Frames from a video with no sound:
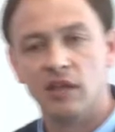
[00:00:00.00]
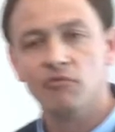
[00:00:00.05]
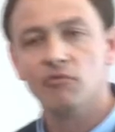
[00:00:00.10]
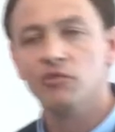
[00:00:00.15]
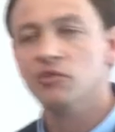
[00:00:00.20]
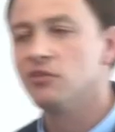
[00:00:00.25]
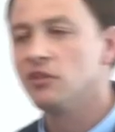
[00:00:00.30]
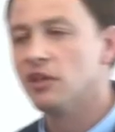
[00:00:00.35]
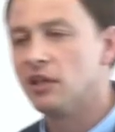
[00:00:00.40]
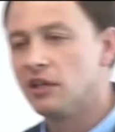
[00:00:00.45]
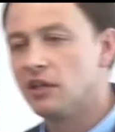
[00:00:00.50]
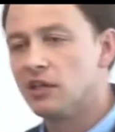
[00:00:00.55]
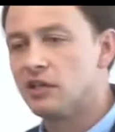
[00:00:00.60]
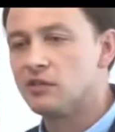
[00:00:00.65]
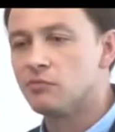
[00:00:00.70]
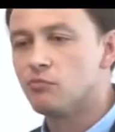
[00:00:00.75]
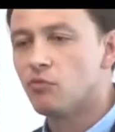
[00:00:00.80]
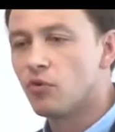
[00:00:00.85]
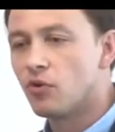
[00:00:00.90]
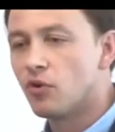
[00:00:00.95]
everything
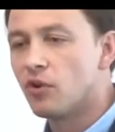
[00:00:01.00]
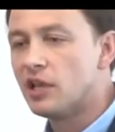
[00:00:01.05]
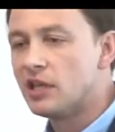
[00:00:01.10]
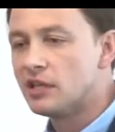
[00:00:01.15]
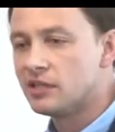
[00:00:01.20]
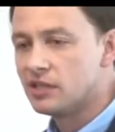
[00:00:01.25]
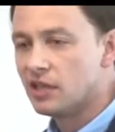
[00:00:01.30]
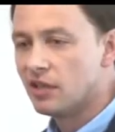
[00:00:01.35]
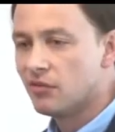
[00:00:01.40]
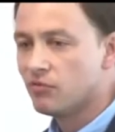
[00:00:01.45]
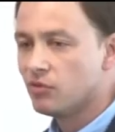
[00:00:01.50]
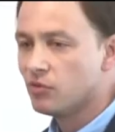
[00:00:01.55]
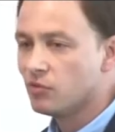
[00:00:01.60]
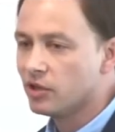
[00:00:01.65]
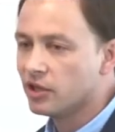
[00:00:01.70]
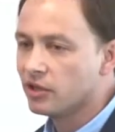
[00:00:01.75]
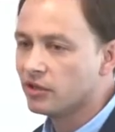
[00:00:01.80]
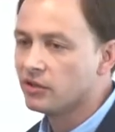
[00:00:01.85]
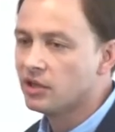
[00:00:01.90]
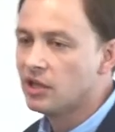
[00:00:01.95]
is more or less
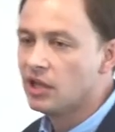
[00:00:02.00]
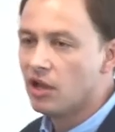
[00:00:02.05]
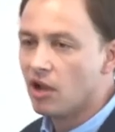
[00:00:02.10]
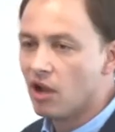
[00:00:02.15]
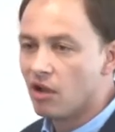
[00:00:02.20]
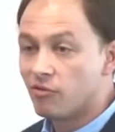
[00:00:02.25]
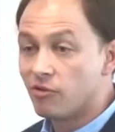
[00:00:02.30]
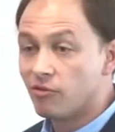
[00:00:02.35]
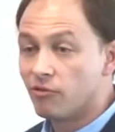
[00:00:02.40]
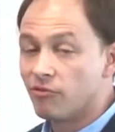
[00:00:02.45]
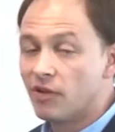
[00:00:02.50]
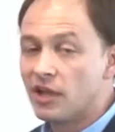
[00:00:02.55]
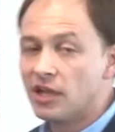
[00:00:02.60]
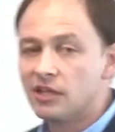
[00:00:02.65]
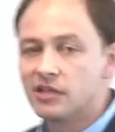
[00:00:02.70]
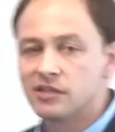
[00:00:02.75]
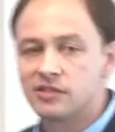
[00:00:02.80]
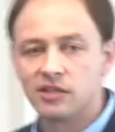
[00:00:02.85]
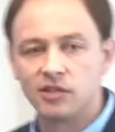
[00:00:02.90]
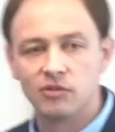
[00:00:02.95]
everywhere of a
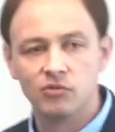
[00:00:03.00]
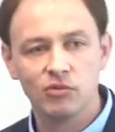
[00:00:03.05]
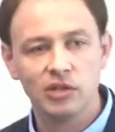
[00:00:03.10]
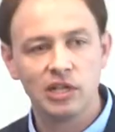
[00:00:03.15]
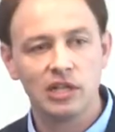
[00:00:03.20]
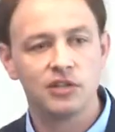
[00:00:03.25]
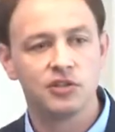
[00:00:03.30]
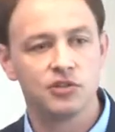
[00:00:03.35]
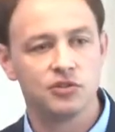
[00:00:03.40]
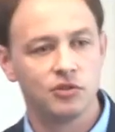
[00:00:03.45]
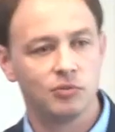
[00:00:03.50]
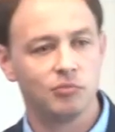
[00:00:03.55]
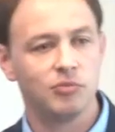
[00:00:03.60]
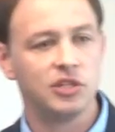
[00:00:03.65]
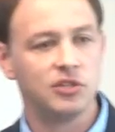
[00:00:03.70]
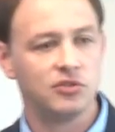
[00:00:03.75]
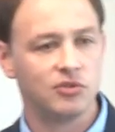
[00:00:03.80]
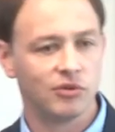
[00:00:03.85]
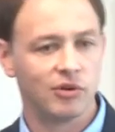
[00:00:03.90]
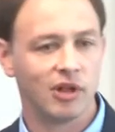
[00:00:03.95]
fungus that really should
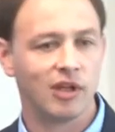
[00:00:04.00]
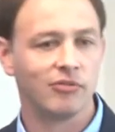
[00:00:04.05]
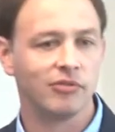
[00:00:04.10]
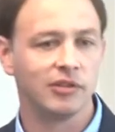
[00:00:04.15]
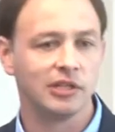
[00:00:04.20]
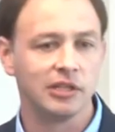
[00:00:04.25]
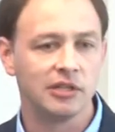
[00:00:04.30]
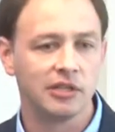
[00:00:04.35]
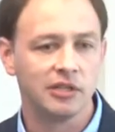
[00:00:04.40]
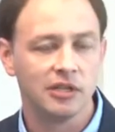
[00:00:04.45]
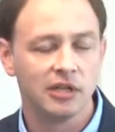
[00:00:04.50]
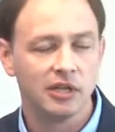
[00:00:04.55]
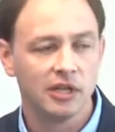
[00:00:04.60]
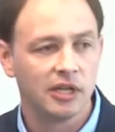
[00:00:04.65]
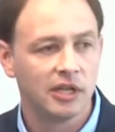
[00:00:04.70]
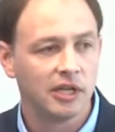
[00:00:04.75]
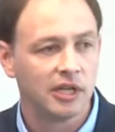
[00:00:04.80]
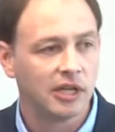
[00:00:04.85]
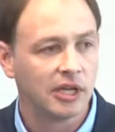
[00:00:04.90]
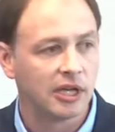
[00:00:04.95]
be geographically
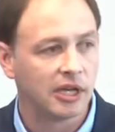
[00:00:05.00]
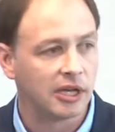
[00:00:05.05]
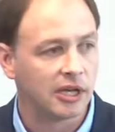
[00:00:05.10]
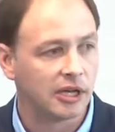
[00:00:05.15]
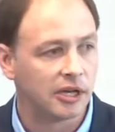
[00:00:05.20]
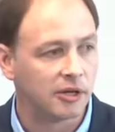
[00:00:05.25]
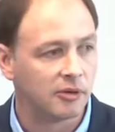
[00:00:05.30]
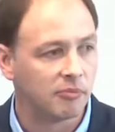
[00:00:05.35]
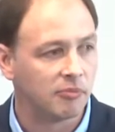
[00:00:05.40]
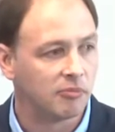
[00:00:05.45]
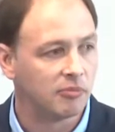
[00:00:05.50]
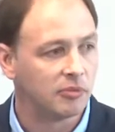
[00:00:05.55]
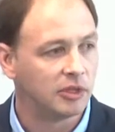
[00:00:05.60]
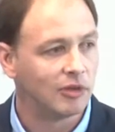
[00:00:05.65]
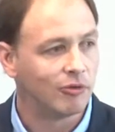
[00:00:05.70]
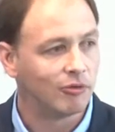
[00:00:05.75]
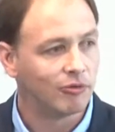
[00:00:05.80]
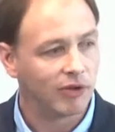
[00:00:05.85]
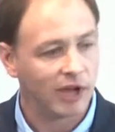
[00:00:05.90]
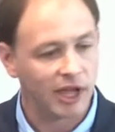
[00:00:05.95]
um,
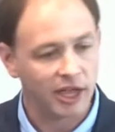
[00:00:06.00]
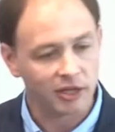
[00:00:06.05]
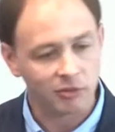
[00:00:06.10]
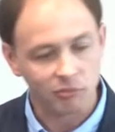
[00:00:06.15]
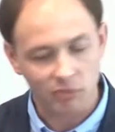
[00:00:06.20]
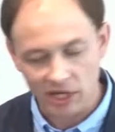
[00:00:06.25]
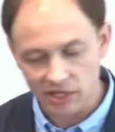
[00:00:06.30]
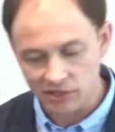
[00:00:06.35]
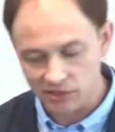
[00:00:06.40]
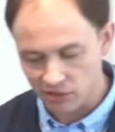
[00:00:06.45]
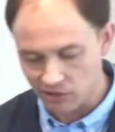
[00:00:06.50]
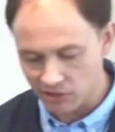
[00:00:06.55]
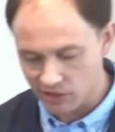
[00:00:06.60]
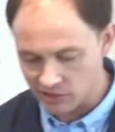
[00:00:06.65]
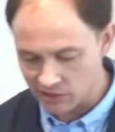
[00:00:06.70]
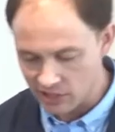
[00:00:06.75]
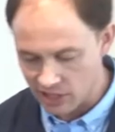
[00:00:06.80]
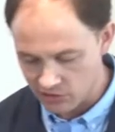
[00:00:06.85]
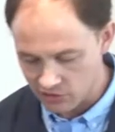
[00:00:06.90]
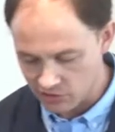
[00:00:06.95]
defined based on
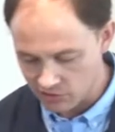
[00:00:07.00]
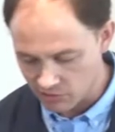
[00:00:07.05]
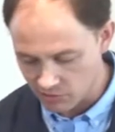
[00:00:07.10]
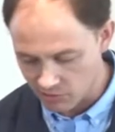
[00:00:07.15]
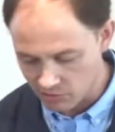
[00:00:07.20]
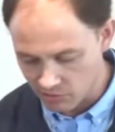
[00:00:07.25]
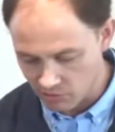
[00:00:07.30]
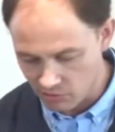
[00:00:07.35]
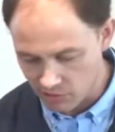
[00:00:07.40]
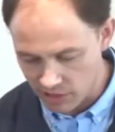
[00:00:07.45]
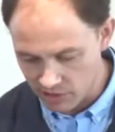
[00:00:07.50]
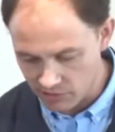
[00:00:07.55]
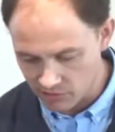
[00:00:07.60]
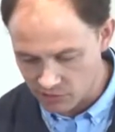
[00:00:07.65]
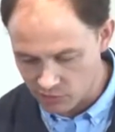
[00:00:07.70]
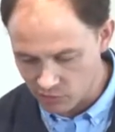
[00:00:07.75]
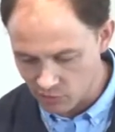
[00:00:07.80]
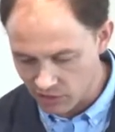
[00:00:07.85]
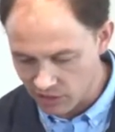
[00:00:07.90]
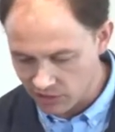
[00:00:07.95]
its natural way of
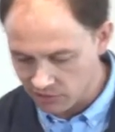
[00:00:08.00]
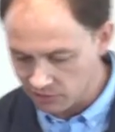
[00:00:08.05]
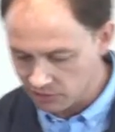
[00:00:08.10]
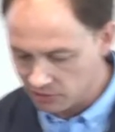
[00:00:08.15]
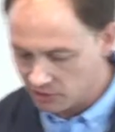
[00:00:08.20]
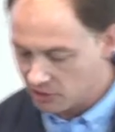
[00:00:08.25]
spread.